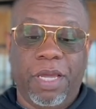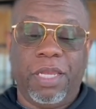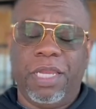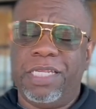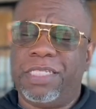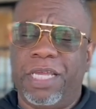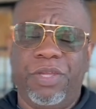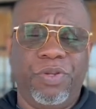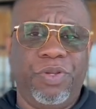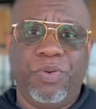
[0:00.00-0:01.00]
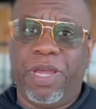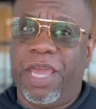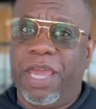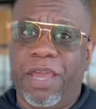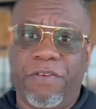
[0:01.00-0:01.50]
Let's say you do
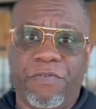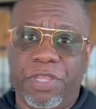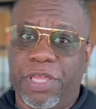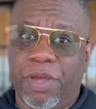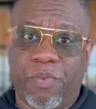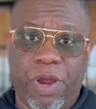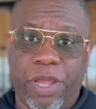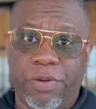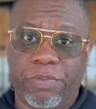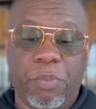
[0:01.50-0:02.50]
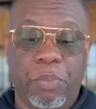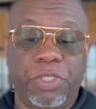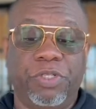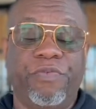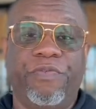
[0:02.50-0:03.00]
everything right, but
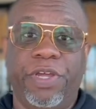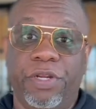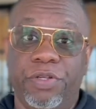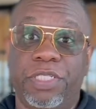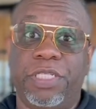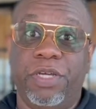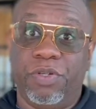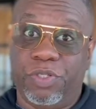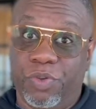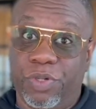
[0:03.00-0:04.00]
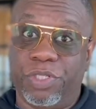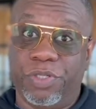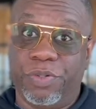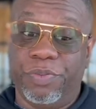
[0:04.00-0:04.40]
your vendor still shorts you.